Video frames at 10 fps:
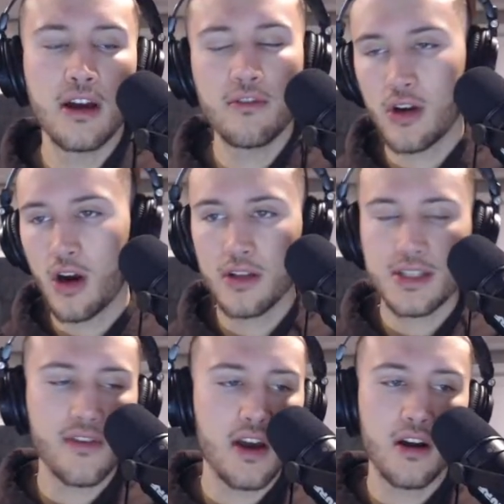Regardless
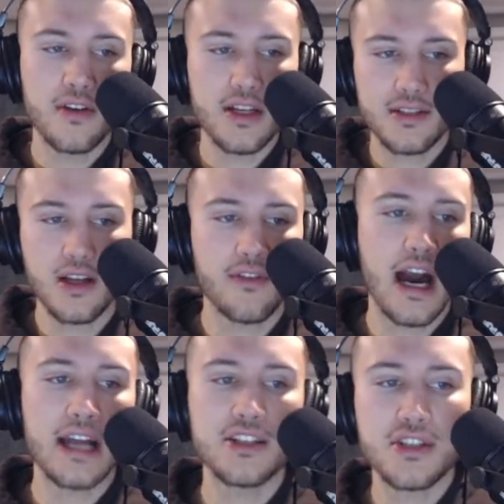of ARV and stuff,
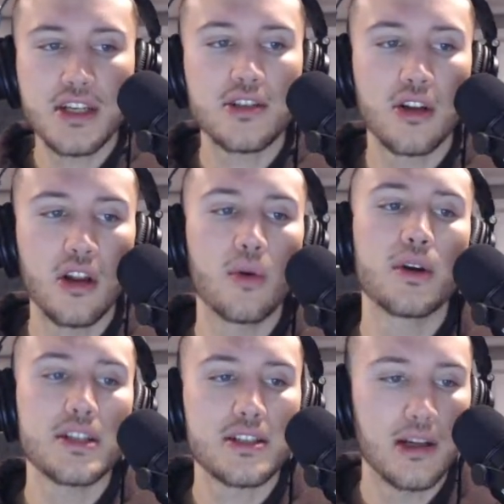I just need to lower
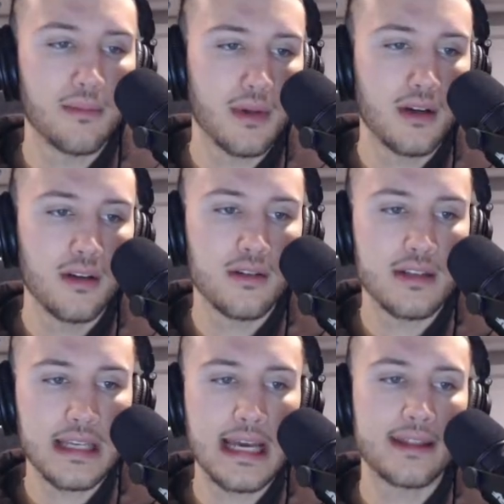this number to
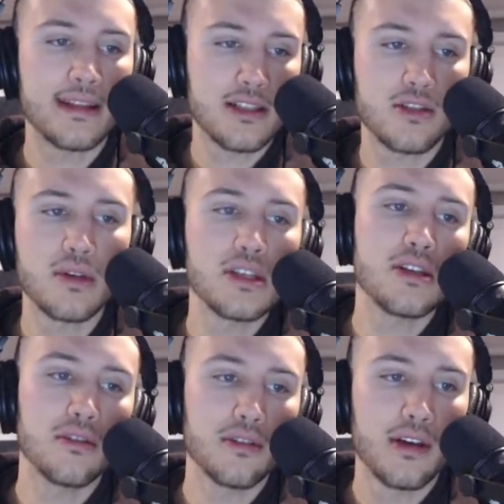get this to a
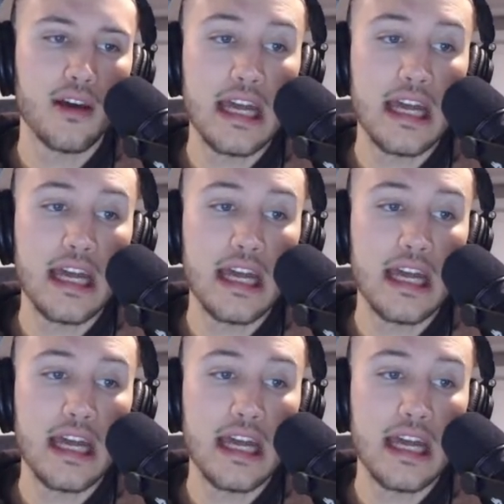yield.